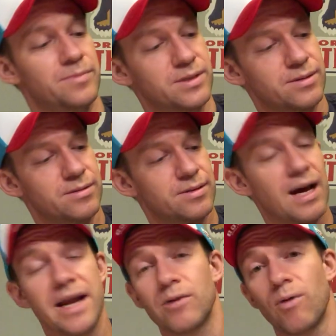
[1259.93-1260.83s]

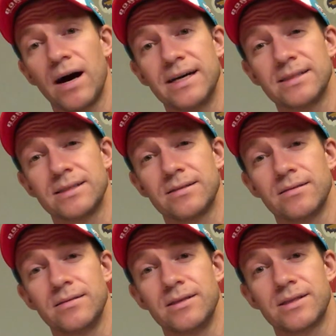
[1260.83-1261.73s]
Sliding wise,
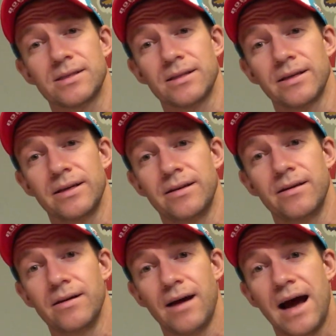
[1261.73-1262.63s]
these slid
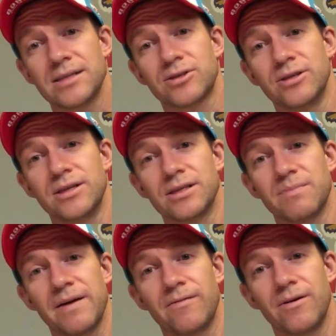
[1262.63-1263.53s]
as good as
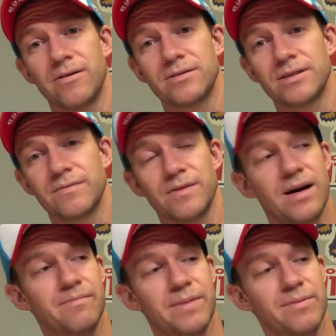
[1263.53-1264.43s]
my Vaughns, if
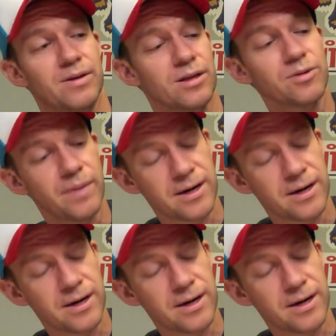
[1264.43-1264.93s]
not maybe a little